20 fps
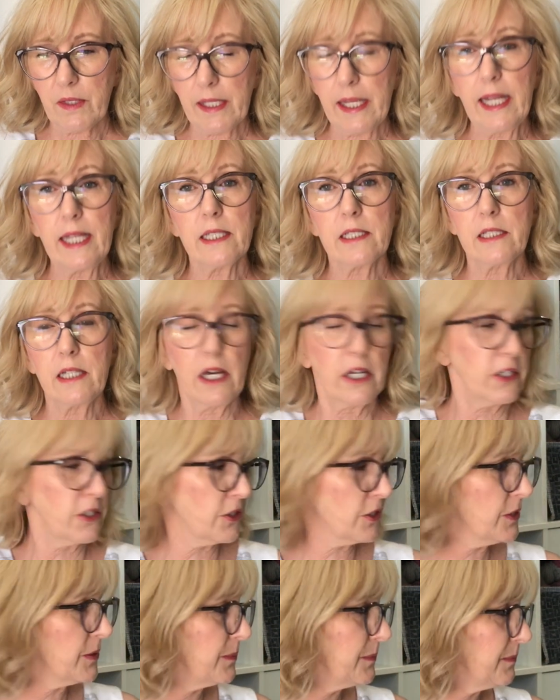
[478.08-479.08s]
Caitlin
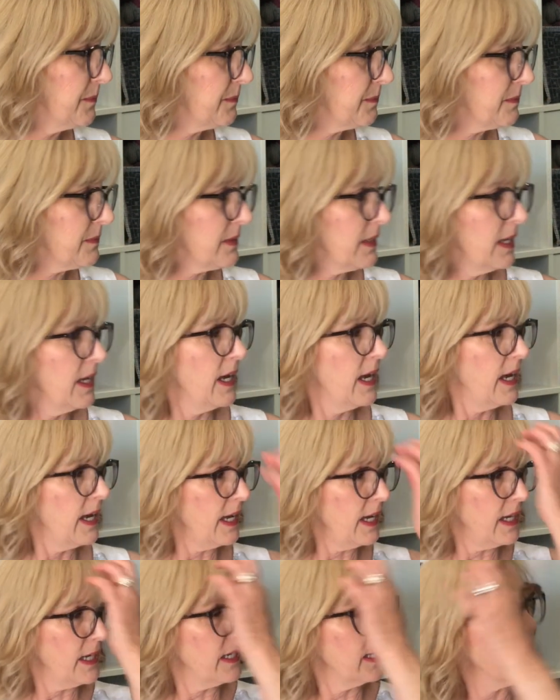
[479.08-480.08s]
Hunter,
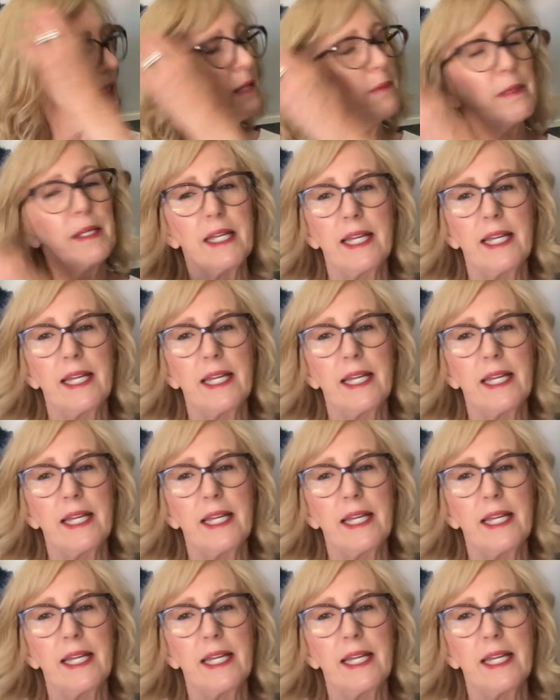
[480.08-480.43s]
and let me